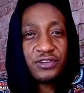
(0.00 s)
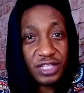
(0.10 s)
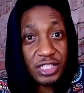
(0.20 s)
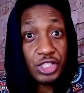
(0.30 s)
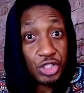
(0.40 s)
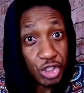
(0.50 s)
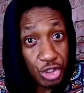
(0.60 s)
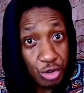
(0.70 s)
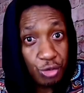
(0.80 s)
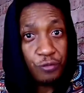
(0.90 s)
that it
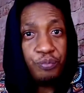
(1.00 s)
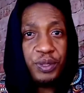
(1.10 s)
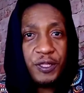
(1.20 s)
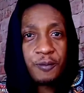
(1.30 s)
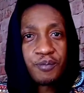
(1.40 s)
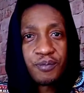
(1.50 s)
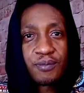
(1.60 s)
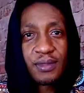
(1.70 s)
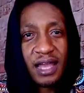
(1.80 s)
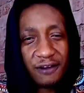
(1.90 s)
should be
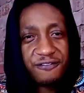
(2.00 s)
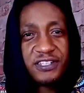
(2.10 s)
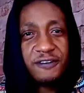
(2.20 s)
after